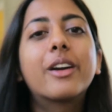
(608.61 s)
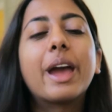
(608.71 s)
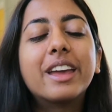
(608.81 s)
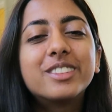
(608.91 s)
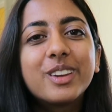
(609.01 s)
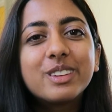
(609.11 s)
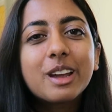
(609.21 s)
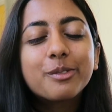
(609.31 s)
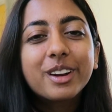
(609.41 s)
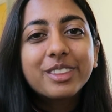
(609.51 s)
Okay, so
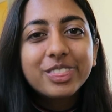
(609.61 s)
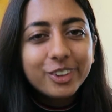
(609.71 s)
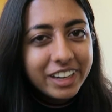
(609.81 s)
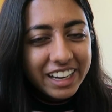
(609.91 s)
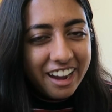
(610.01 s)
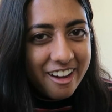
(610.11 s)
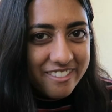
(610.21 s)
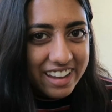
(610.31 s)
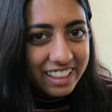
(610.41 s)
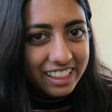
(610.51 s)
number 3
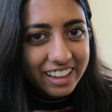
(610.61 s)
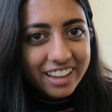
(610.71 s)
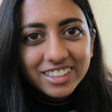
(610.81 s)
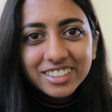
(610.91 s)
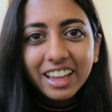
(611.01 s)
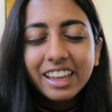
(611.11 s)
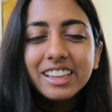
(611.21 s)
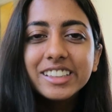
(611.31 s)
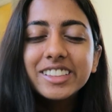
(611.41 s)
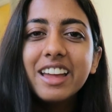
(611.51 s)
on my list
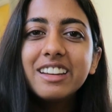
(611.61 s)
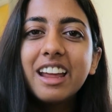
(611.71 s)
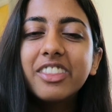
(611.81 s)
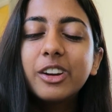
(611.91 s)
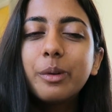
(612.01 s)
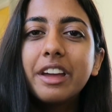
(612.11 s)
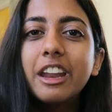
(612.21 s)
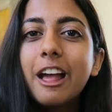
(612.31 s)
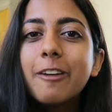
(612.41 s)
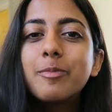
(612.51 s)
is another
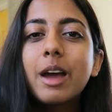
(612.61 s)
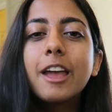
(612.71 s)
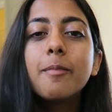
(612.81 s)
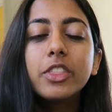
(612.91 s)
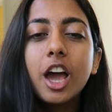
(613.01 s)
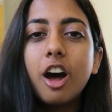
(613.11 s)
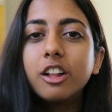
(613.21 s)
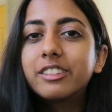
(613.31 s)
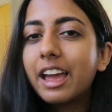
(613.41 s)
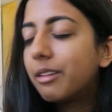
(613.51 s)
one of my
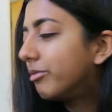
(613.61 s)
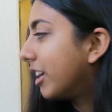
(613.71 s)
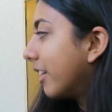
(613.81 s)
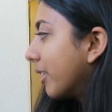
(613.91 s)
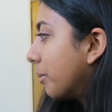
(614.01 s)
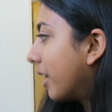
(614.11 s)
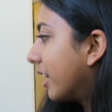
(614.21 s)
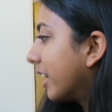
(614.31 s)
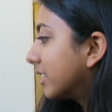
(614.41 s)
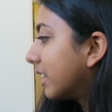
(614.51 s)
all-time favorite
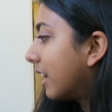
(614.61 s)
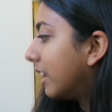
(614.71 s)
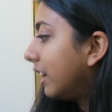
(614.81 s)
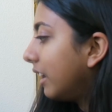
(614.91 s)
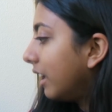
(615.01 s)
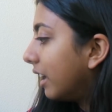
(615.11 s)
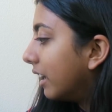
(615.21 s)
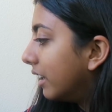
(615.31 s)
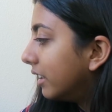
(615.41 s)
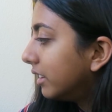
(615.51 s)
products, and it
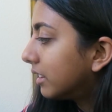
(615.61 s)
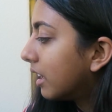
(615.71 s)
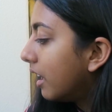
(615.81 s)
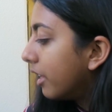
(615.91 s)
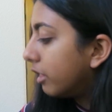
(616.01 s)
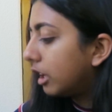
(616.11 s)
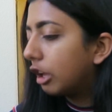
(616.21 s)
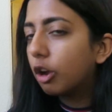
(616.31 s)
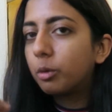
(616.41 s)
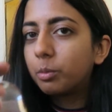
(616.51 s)
is the